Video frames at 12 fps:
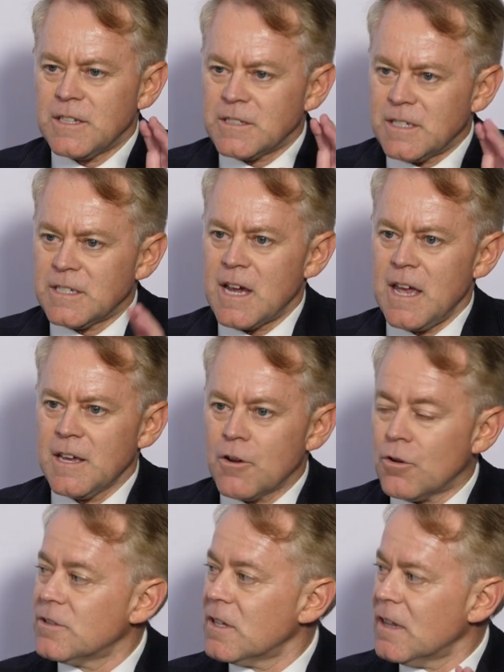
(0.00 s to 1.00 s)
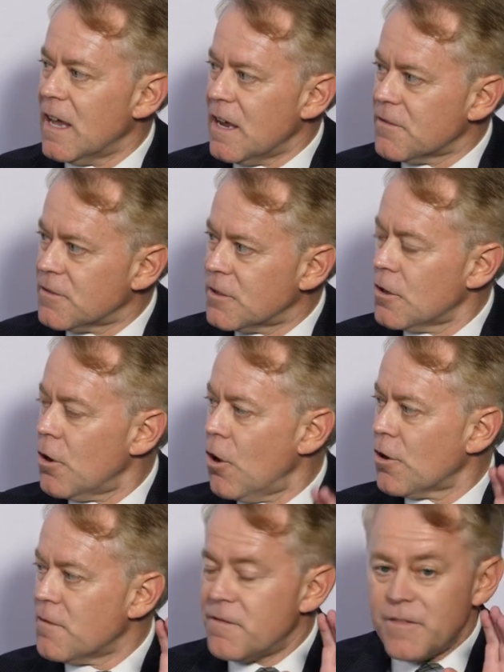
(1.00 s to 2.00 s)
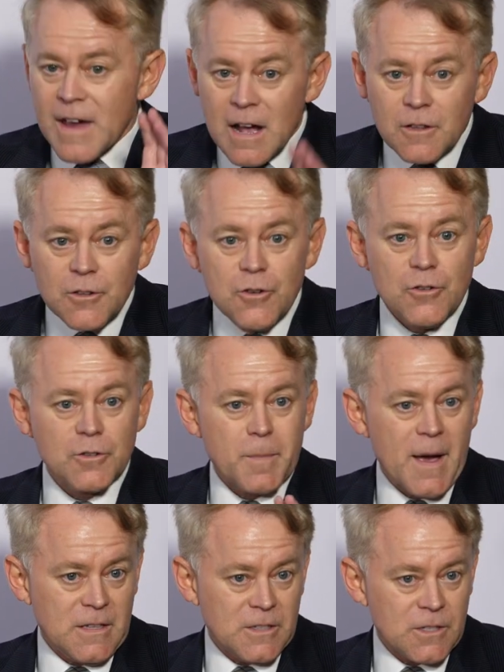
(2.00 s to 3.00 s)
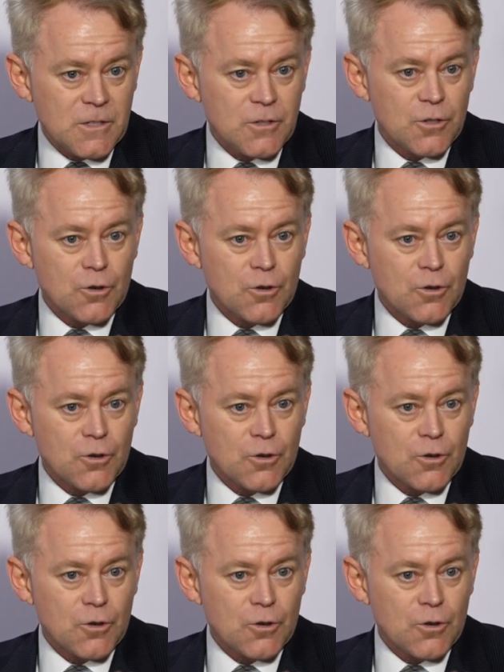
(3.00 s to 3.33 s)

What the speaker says: and to take on the left on a values basis,